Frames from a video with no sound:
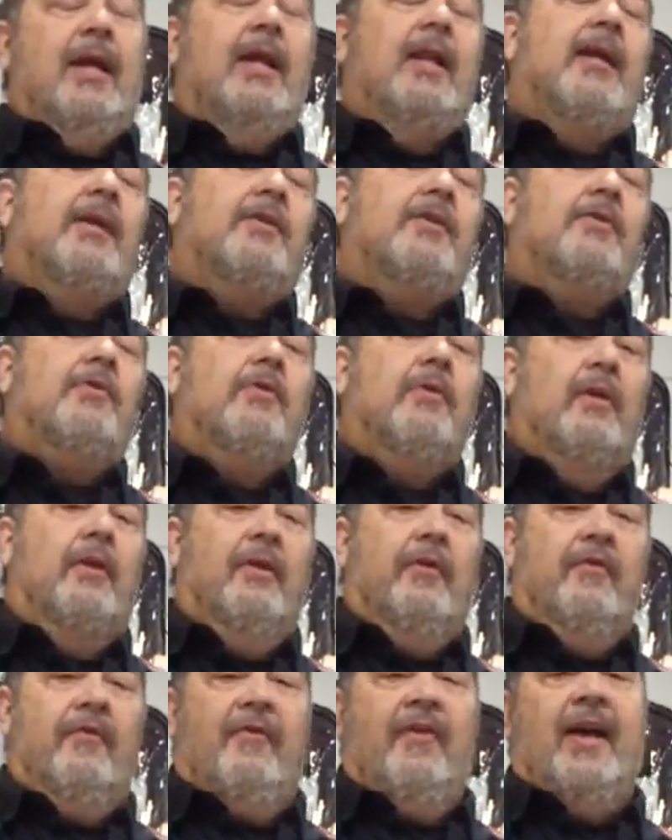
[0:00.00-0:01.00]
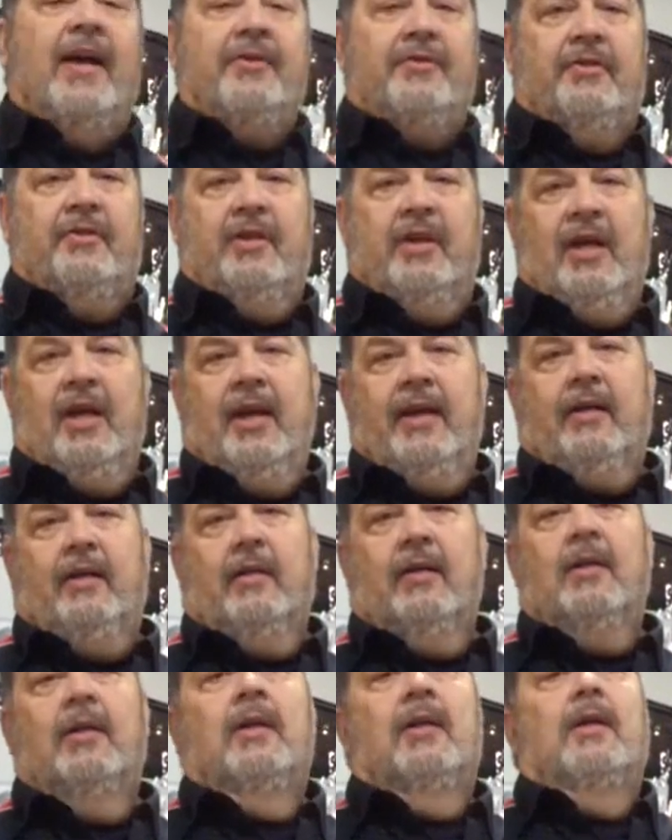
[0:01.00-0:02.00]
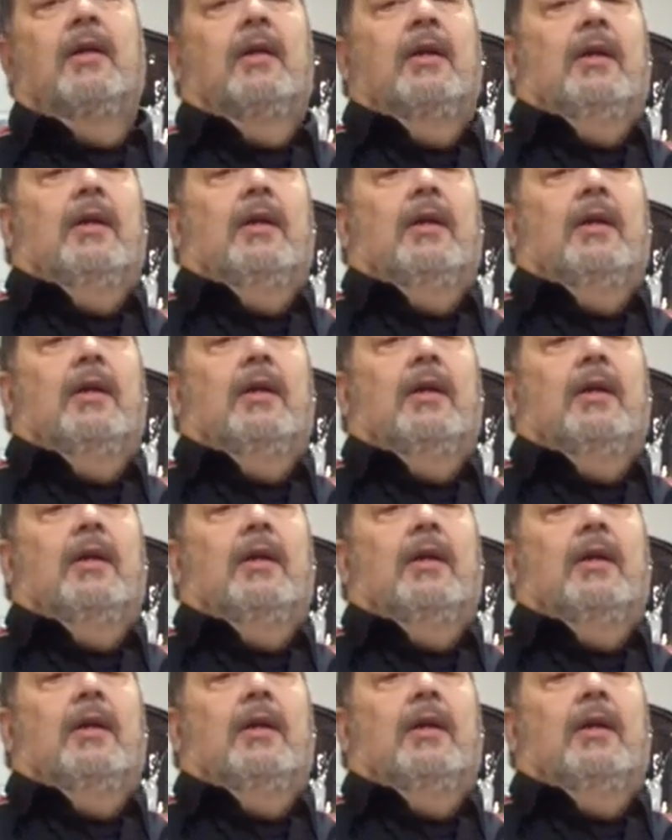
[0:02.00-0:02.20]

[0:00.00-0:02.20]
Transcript: And I like to do it a little faster than idle.